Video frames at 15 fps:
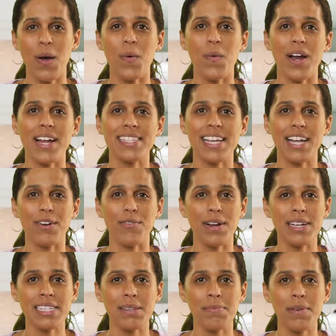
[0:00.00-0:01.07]
where I take a
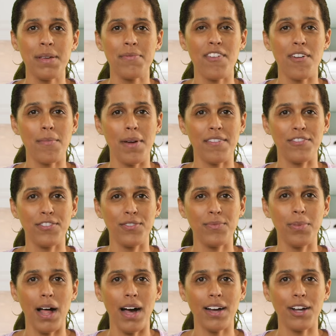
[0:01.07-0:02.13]
recipe from my food
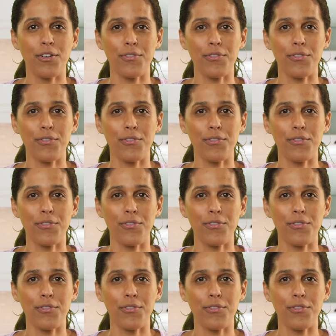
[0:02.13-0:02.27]
blog,